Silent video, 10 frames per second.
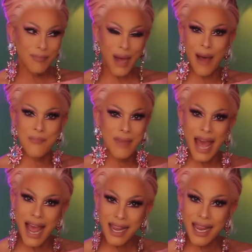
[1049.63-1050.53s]
Bob
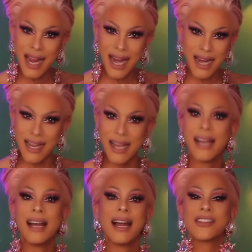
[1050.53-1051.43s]
Mackie.
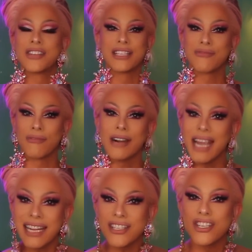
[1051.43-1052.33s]
She's
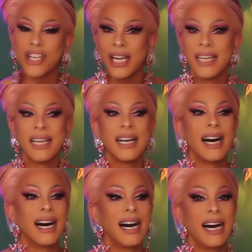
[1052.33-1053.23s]
rich.
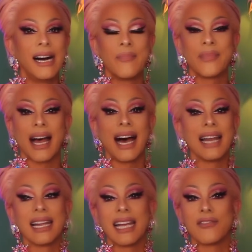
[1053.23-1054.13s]

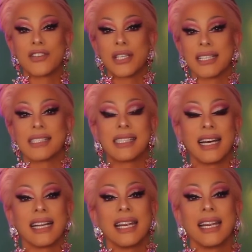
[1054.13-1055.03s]
She looks
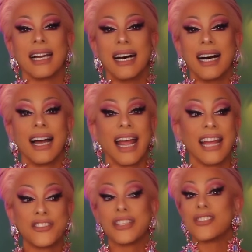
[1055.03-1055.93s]
stunning,
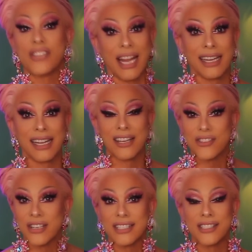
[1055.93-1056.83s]
and she's shady.
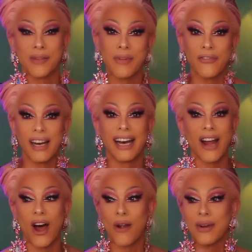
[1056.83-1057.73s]
She is super fun.
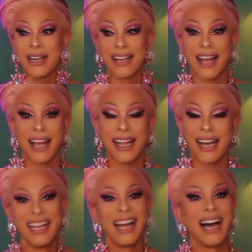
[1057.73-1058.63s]
Already, like,
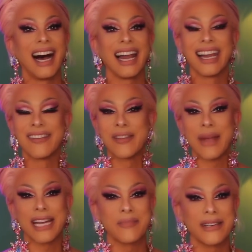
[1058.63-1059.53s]
I love the
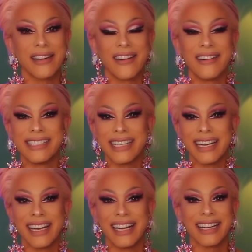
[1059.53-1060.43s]
banter between her and
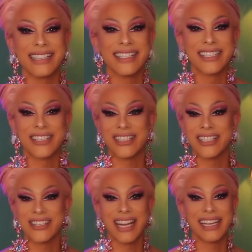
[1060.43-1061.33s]
Tina because
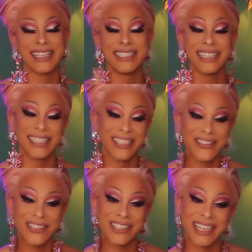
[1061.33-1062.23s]
she's shady and Tina
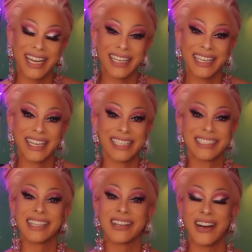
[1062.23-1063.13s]
knows she's shady. Is
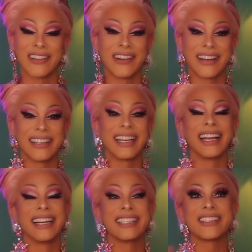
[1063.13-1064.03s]
gonna call her out on it,
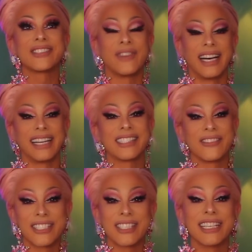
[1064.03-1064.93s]
and it's just fun.
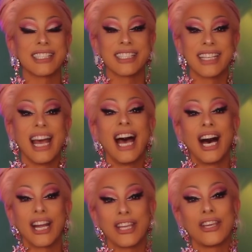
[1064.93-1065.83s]
So this is
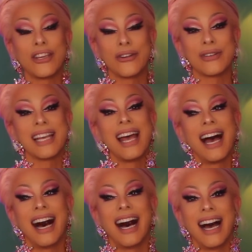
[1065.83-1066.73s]
a cute
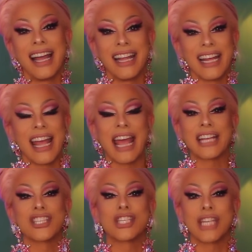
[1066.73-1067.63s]

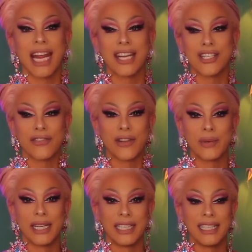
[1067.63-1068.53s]
exchange, if you
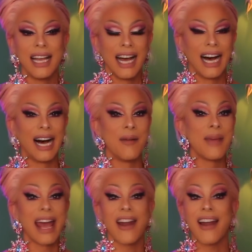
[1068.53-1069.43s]
will.
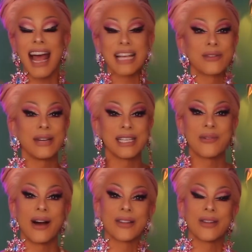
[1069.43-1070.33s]
And our last queen to
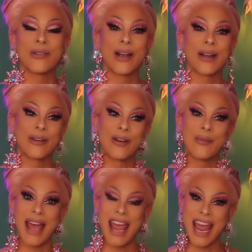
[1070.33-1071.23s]
walk through the
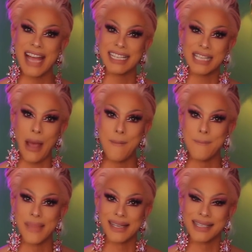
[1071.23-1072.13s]
workroom is
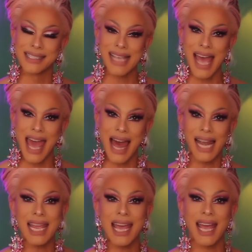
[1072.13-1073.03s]
Ms.
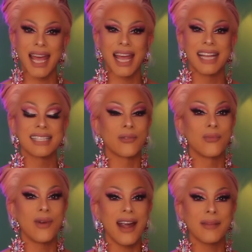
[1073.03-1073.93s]
Elliott.
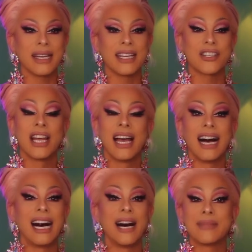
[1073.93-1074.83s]
Work, bitch.
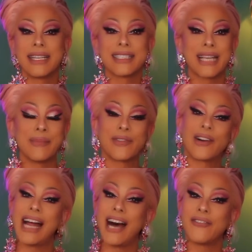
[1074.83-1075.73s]
Tina's coming for
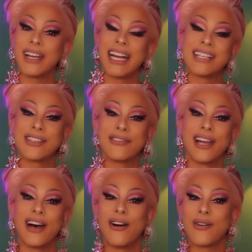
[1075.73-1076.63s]
her outfit, as you
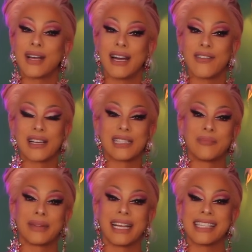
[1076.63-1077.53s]
know, kind of like the
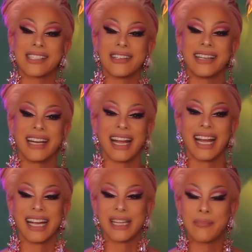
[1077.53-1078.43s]
blazer
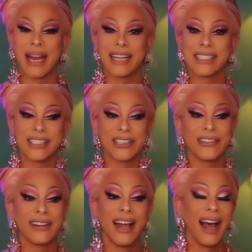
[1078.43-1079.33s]
and the
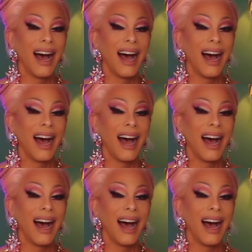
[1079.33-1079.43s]
pantsuit.